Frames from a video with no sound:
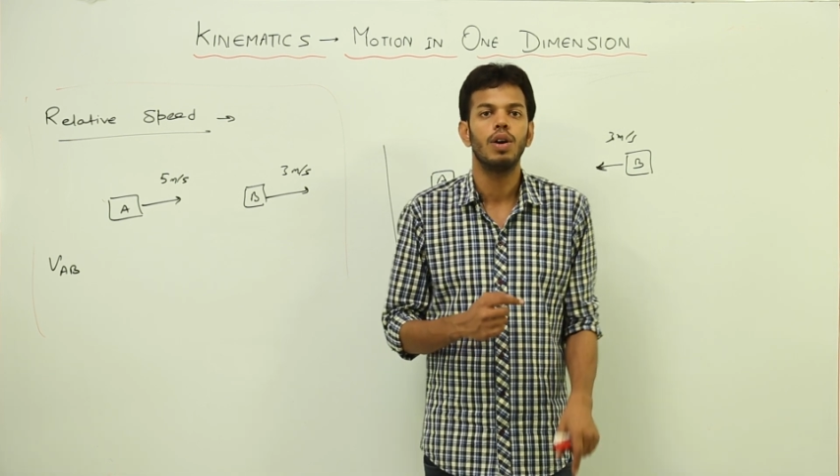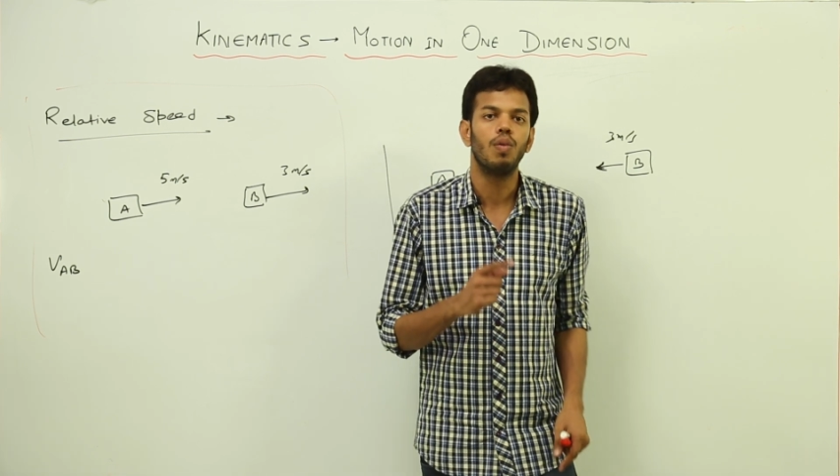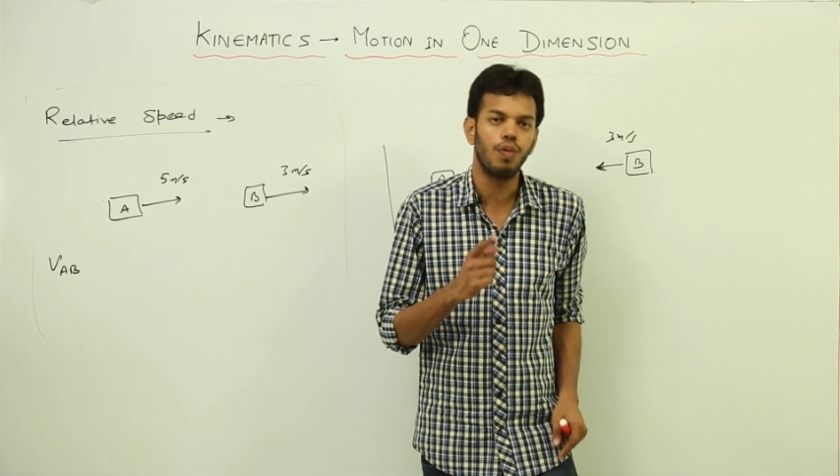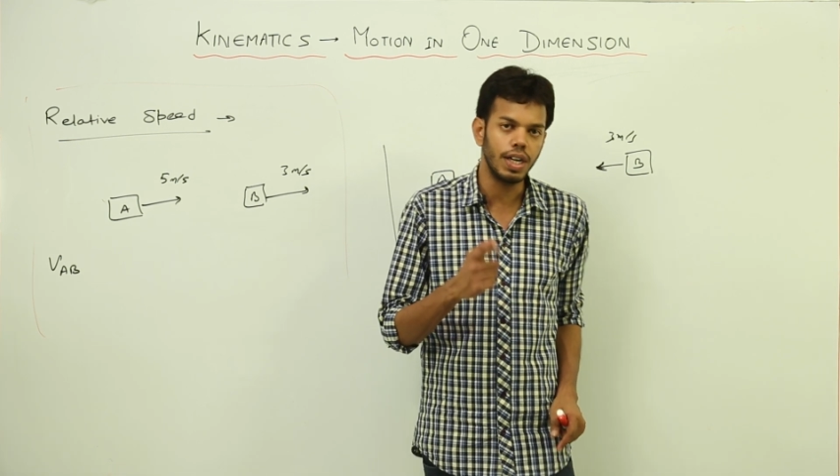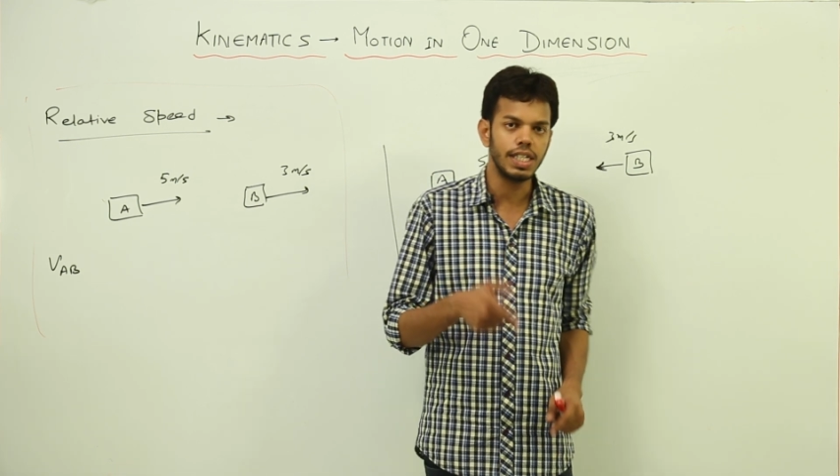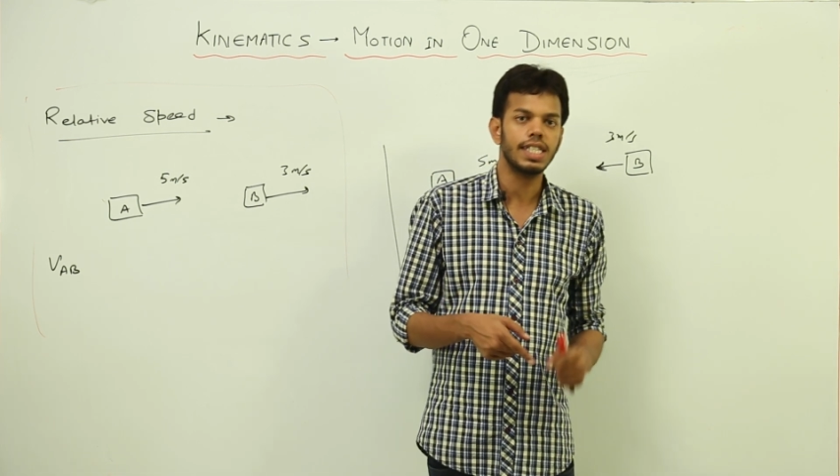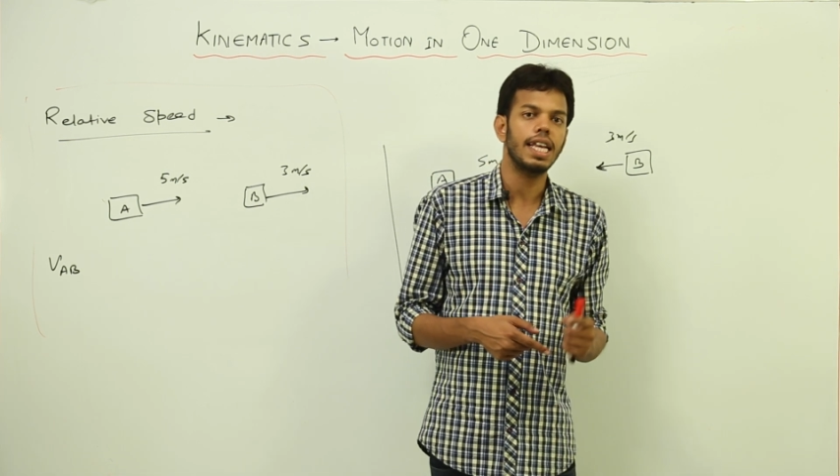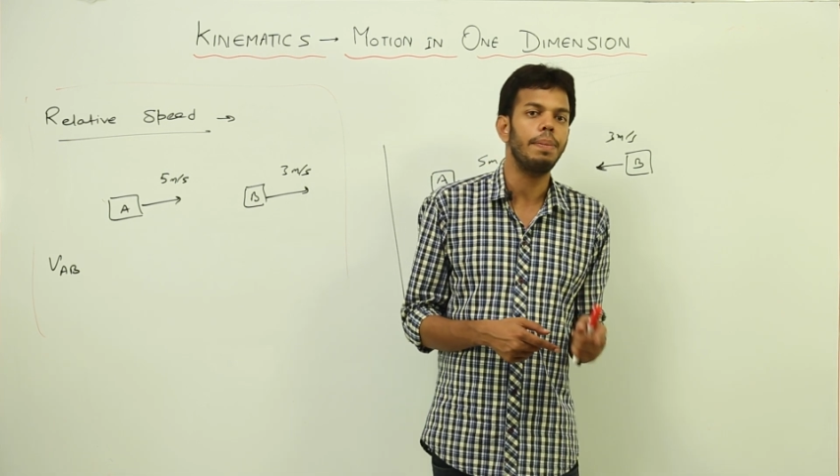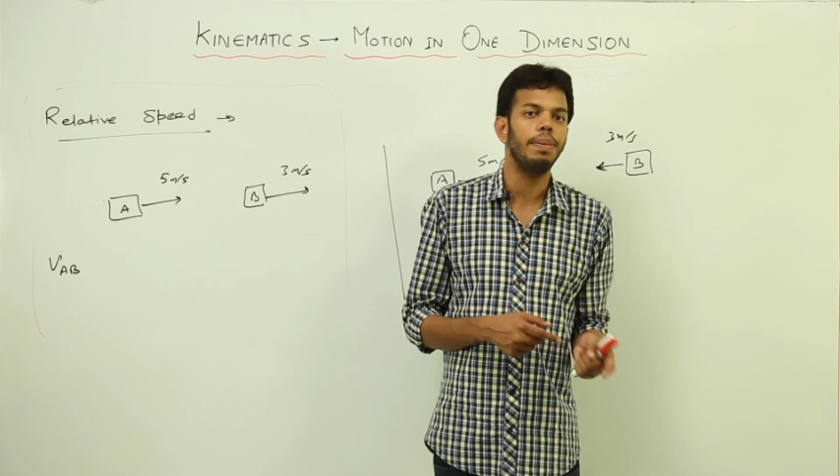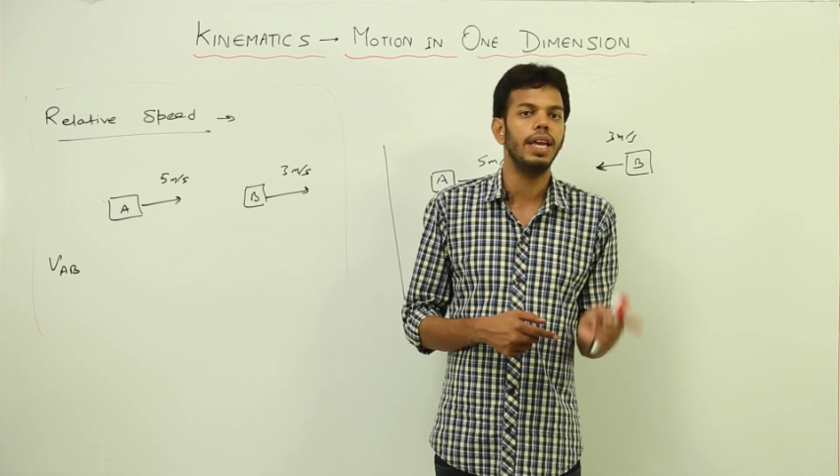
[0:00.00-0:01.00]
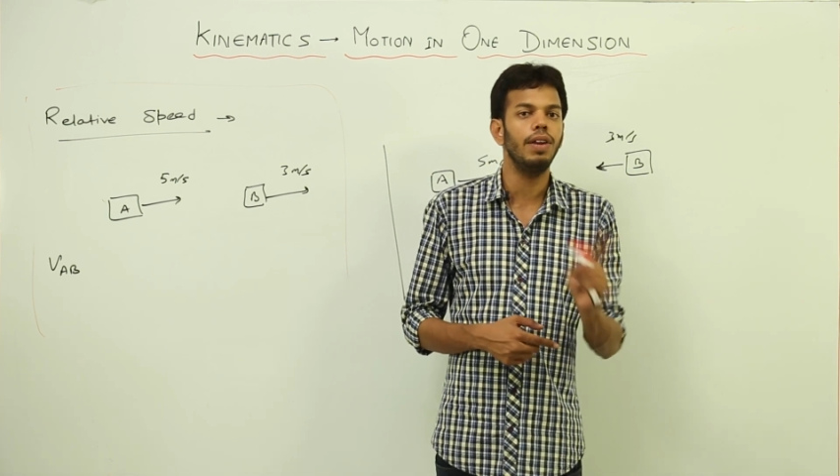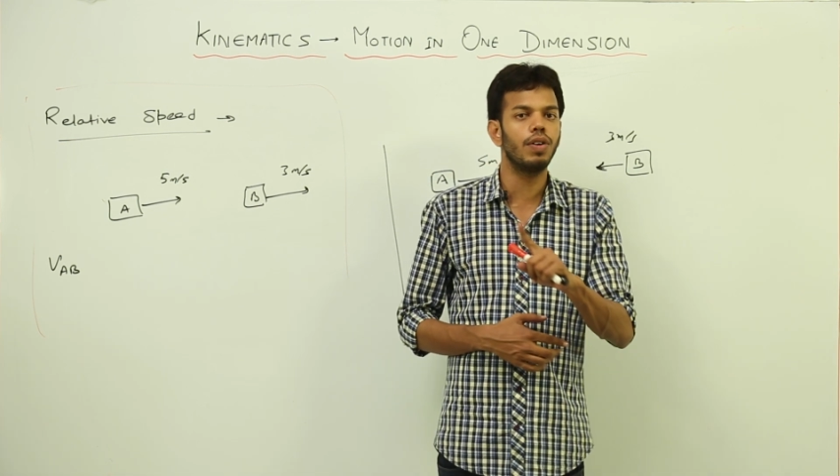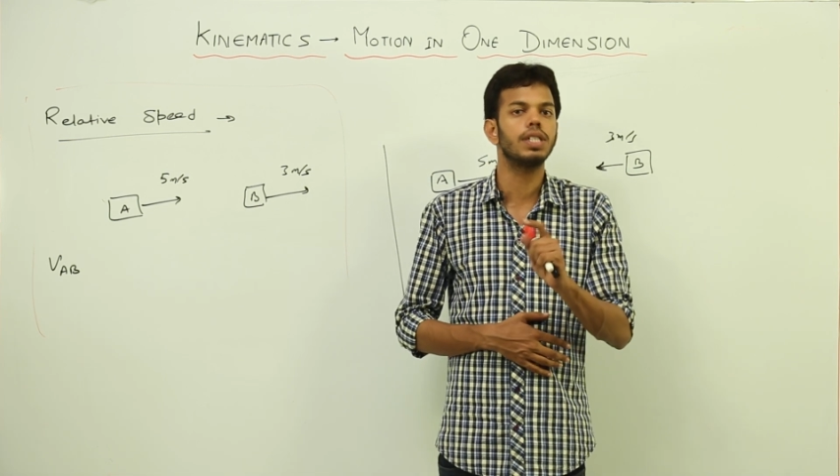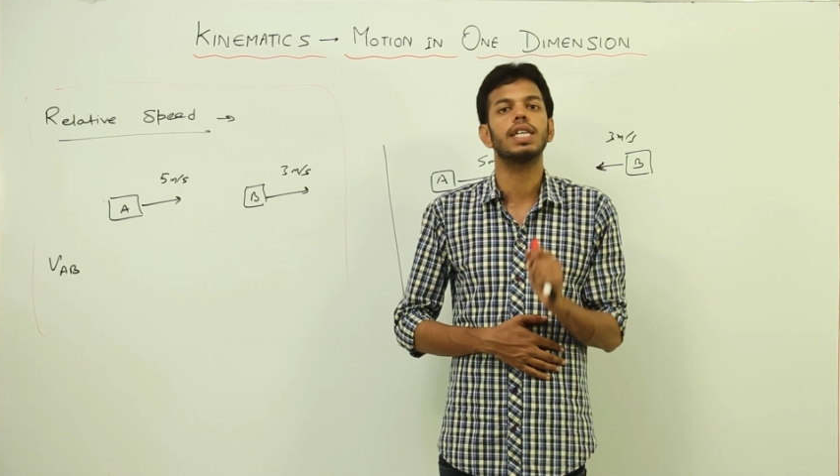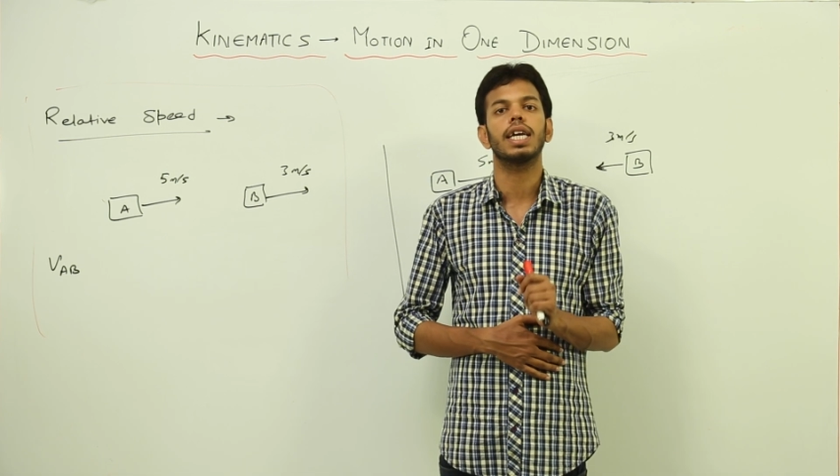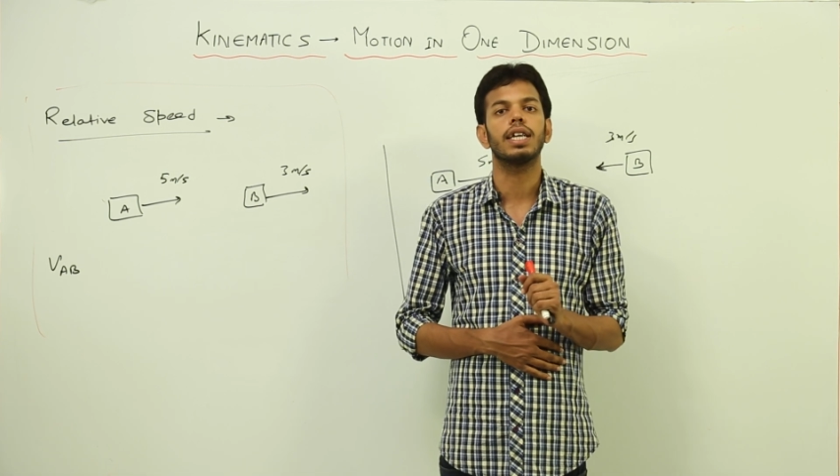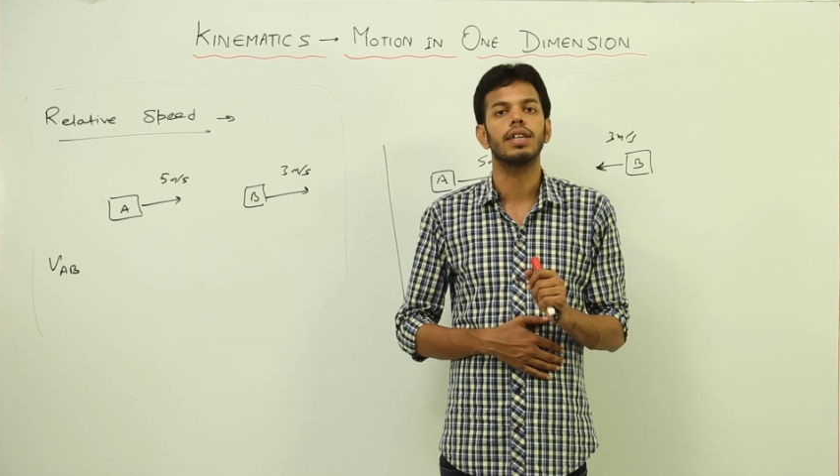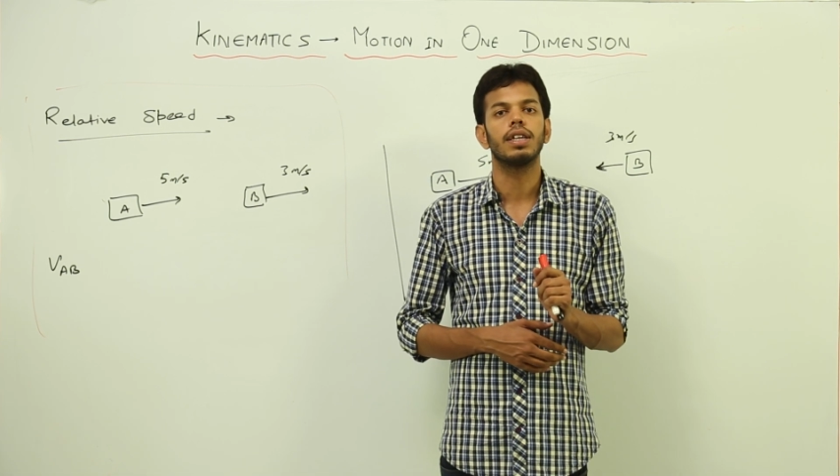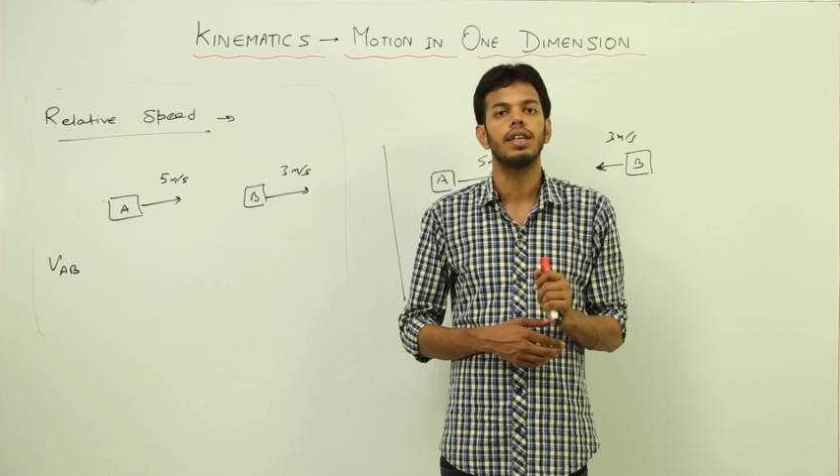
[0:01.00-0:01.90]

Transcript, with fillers: one step in one second